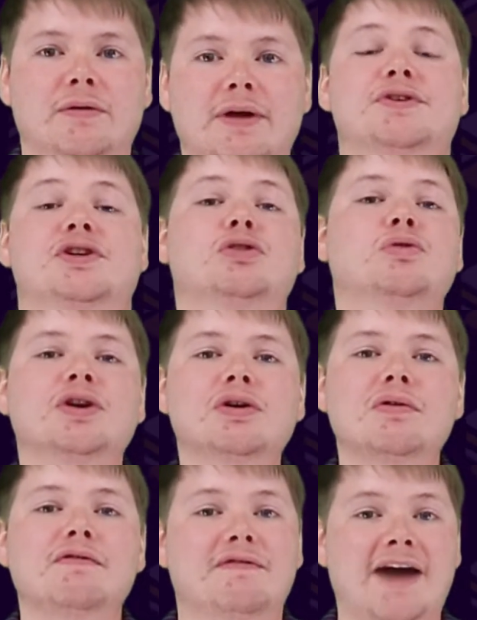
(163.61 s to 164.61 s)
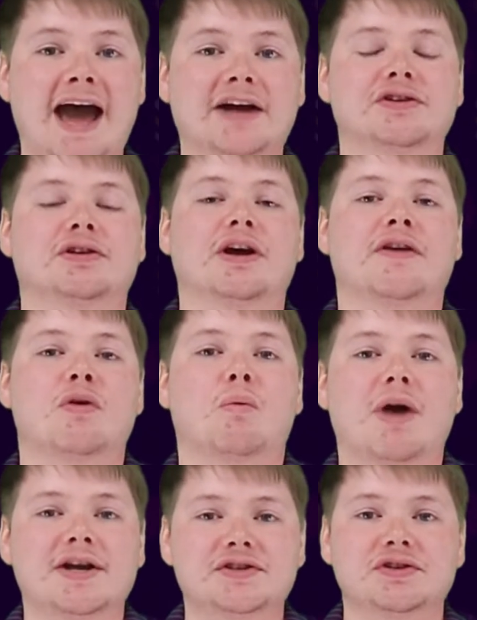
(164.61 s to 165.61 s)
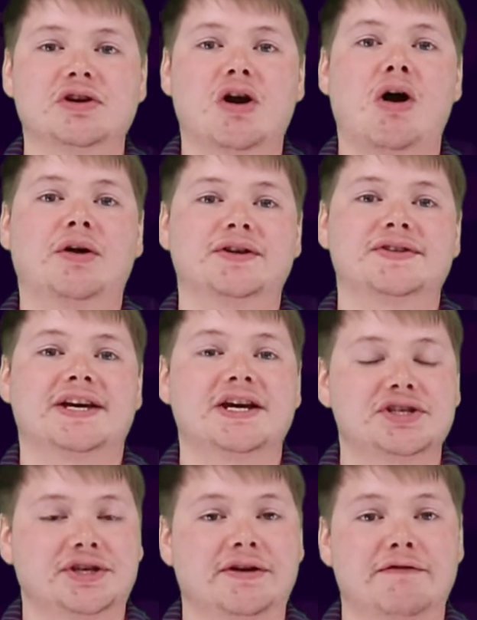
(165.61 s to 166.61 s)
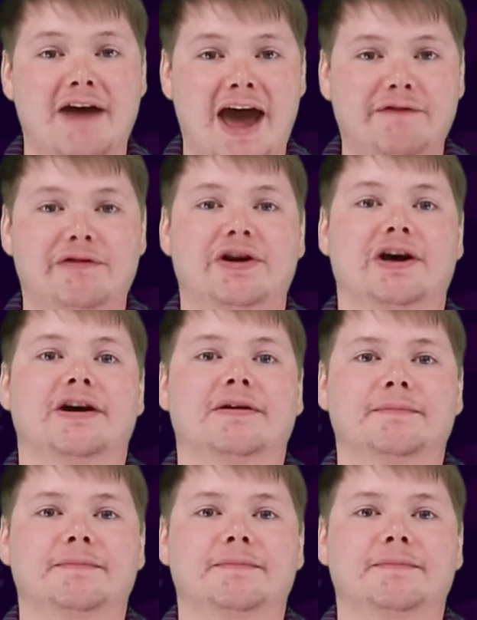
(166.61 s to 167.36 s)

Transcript: It was a critical factor in the Western colonization of Africa.